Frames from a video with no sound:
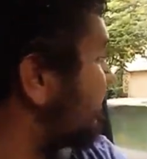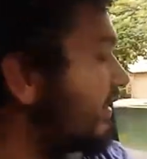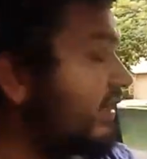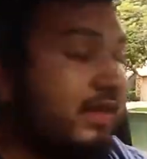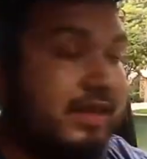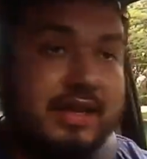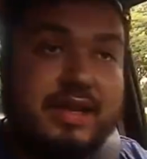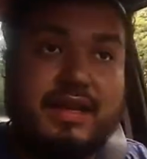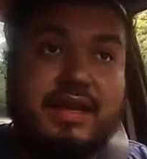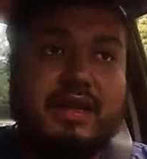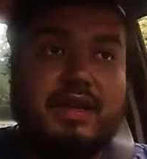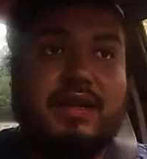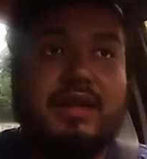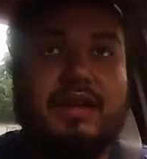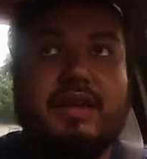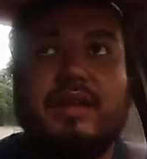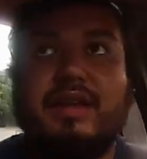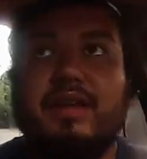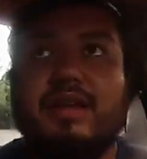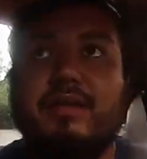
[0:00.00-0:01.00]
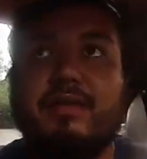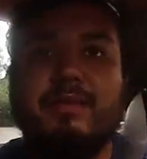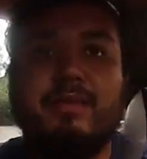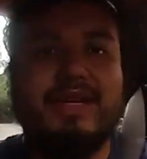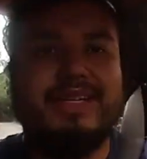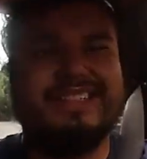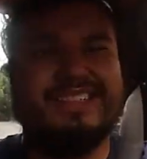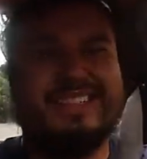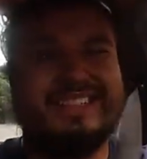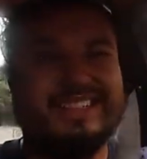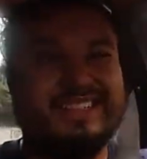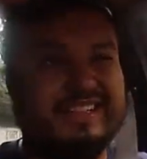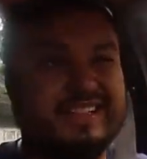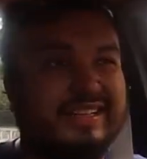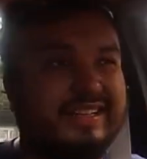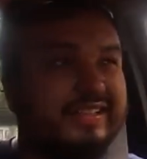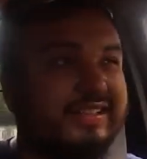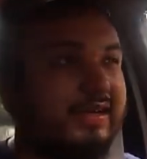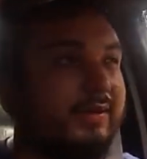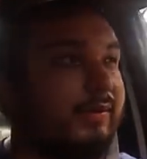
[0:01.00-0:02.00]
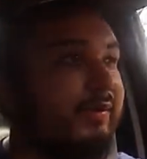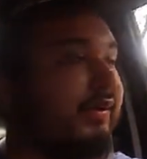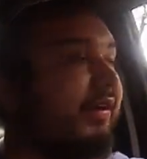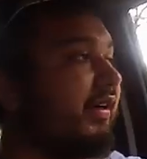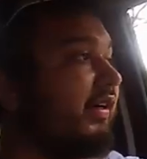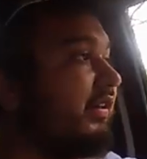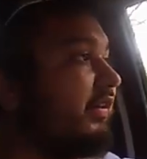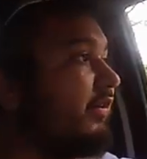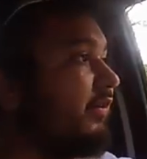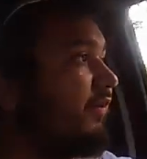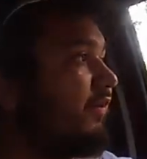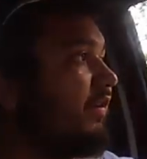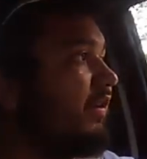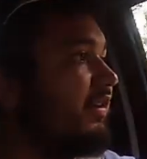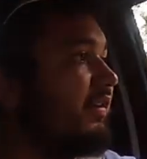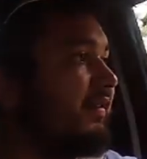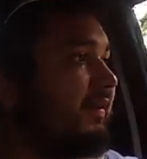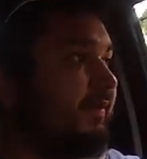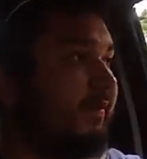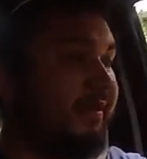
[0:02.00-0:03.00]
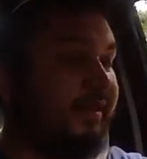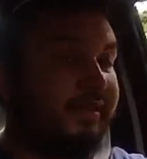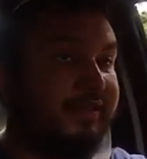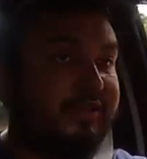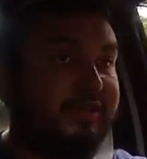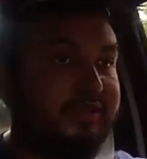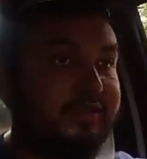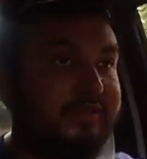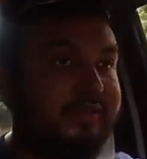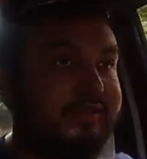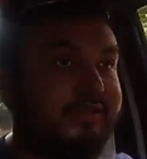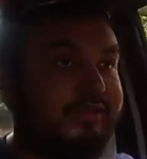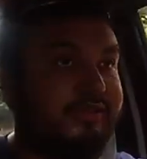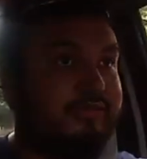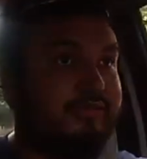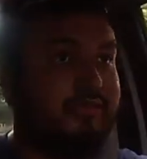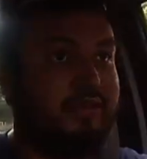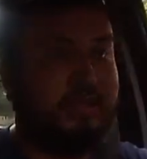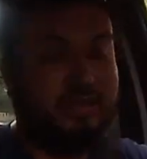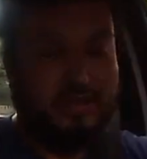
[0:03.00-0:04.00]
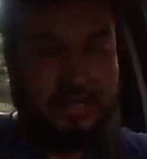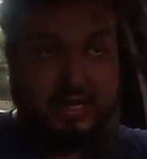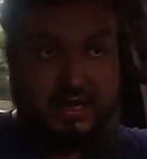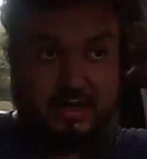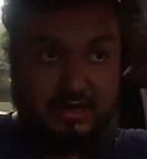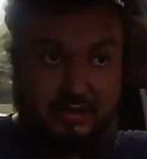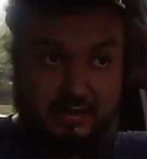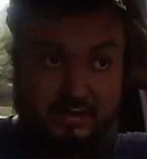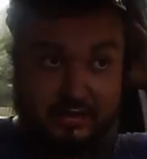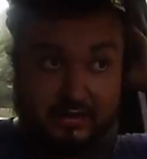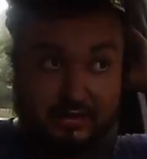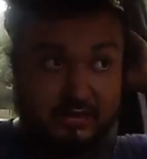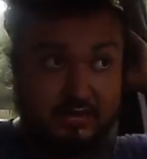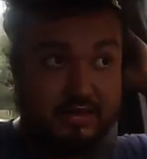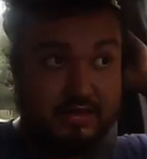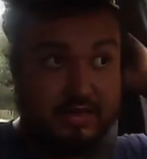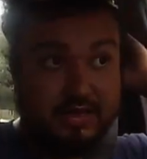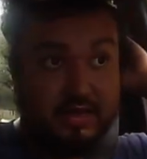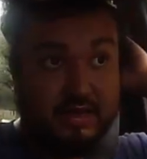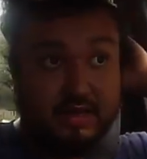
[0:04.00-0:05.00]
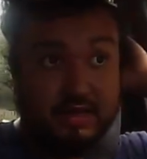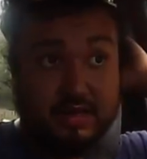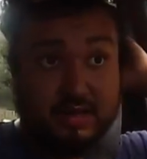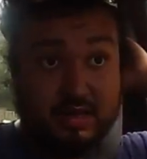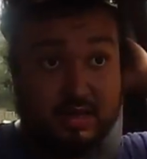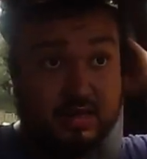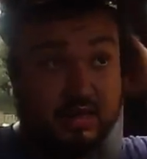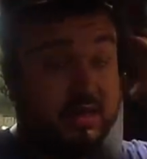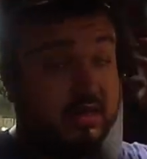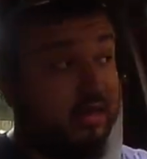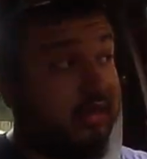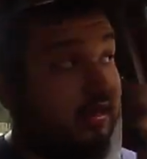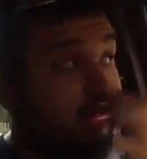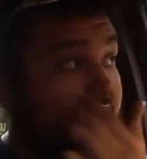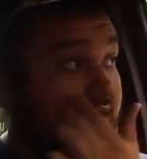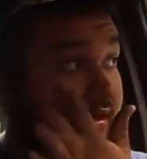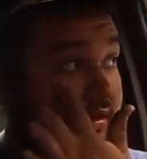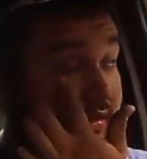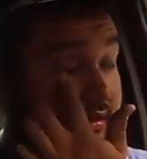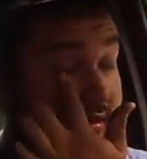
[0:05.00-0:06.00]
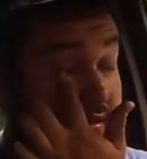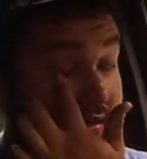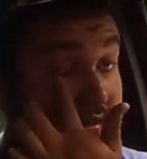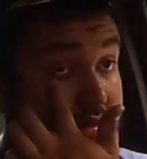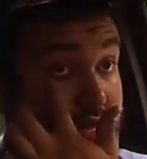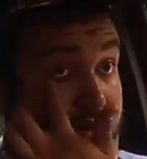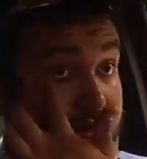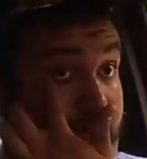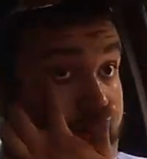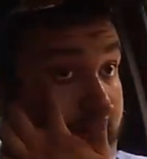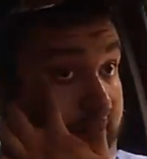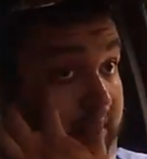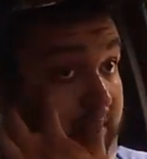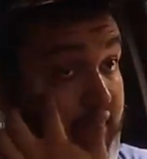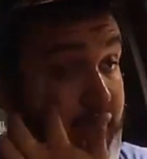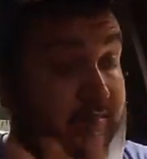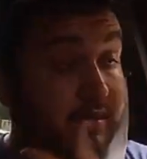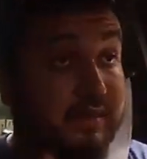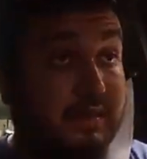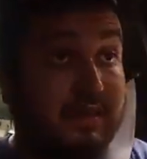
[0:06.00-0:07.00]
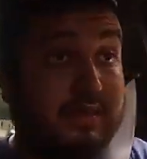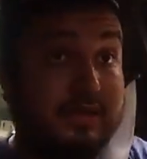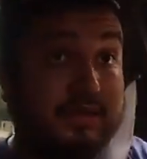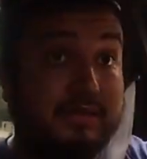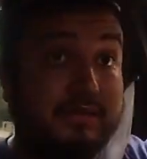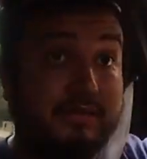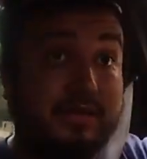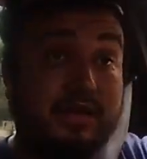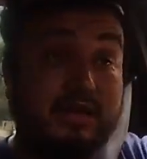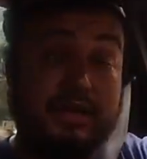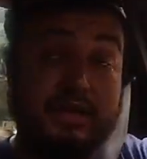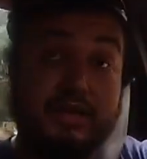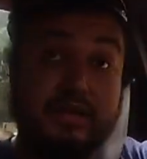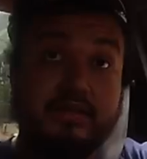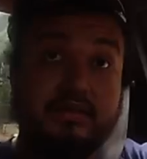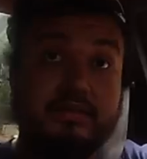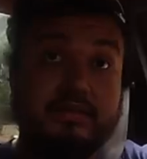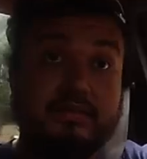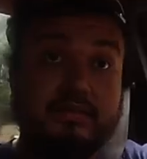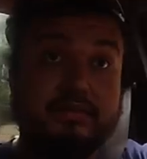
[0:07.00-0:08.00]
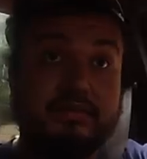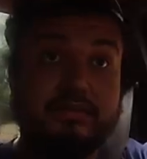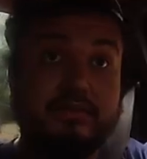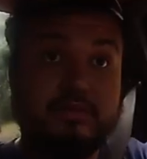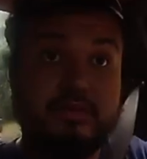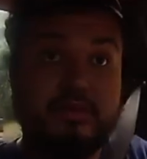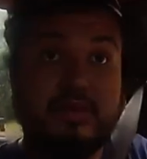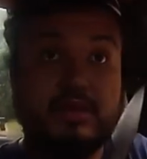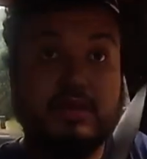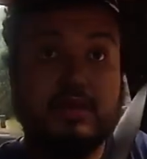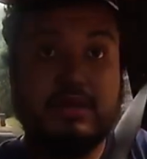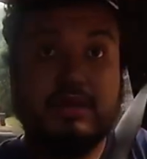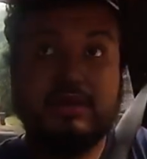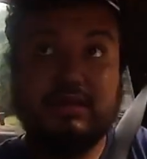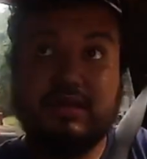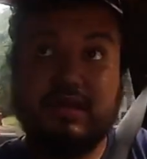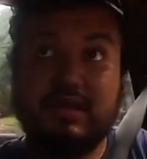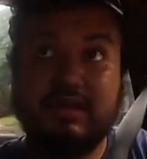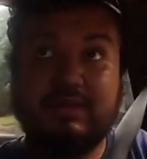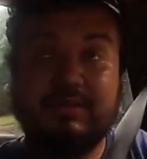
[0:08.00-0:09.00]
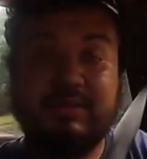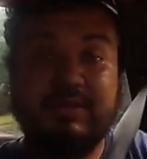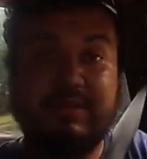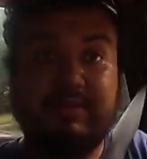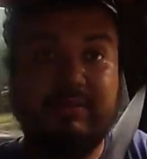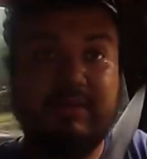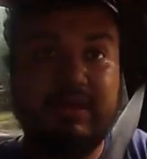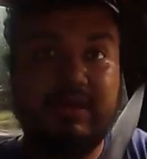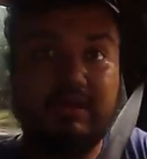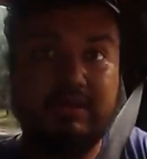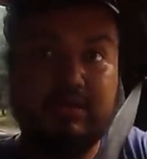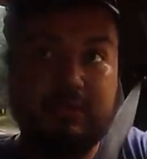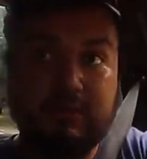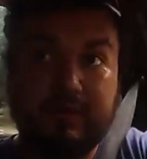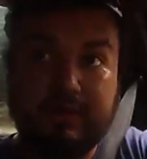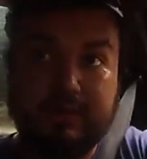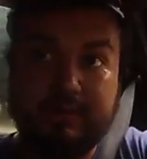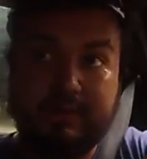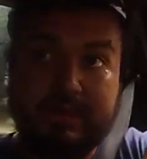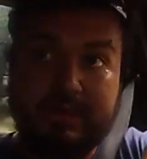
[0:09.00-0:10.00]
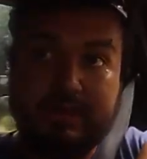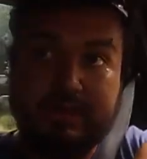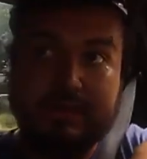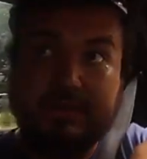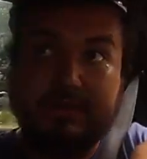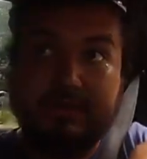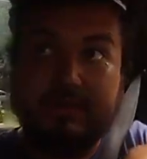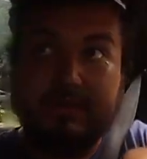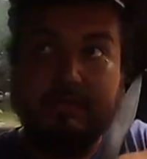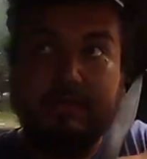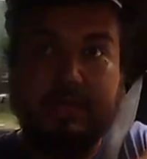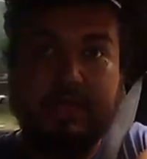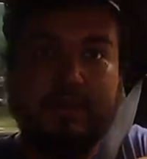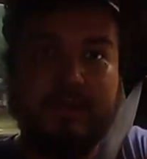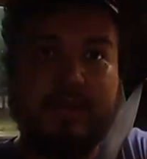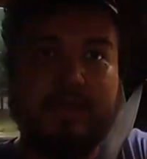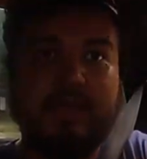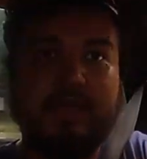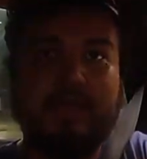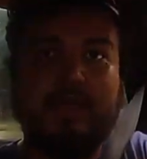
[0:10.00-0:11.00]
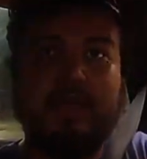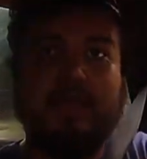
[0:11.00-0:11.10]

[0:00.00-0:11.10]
And then I basically double cut the front to make sure it looks really nice. And that's about it. Takes me about 20 minutes maybe.